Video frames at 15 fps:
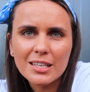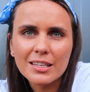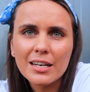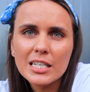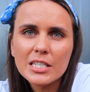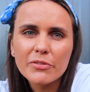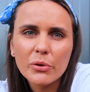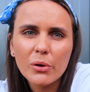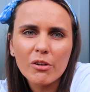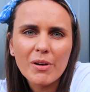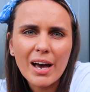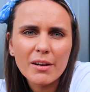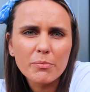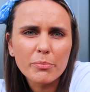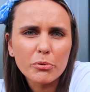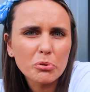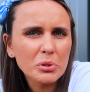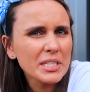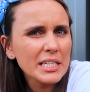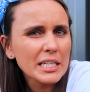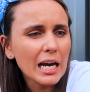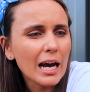The last few I've had
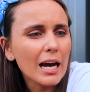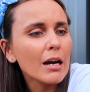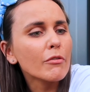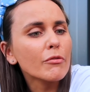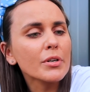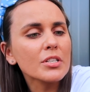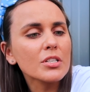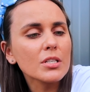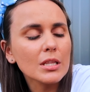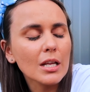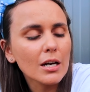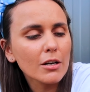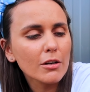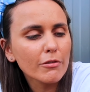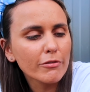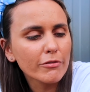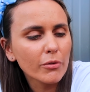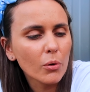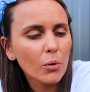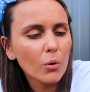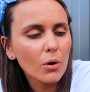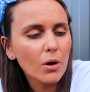pretty average luck
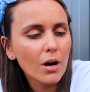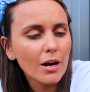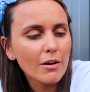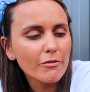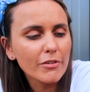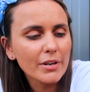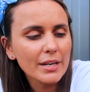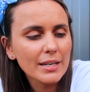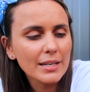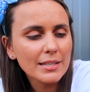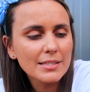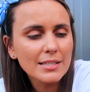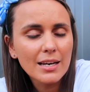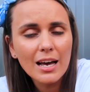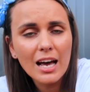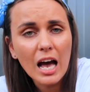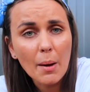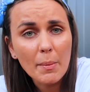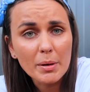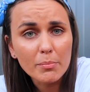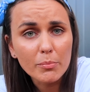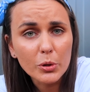for IVs.
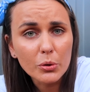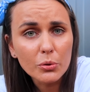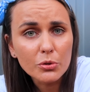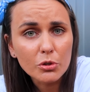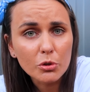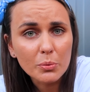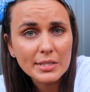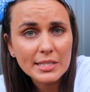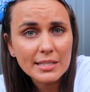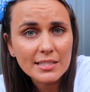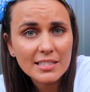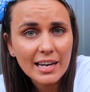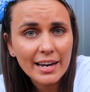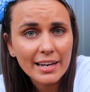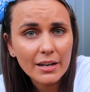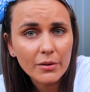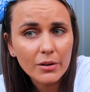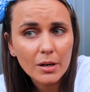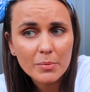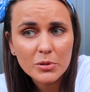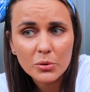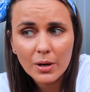I mean, Mewtwo was insane. I
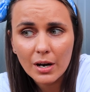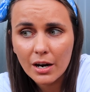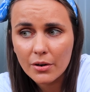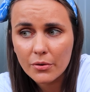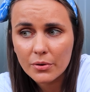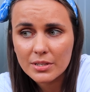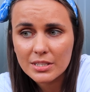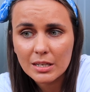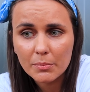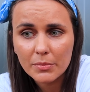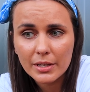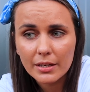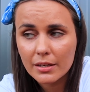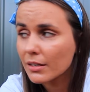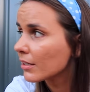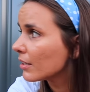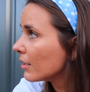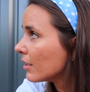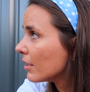got up to 100 and something.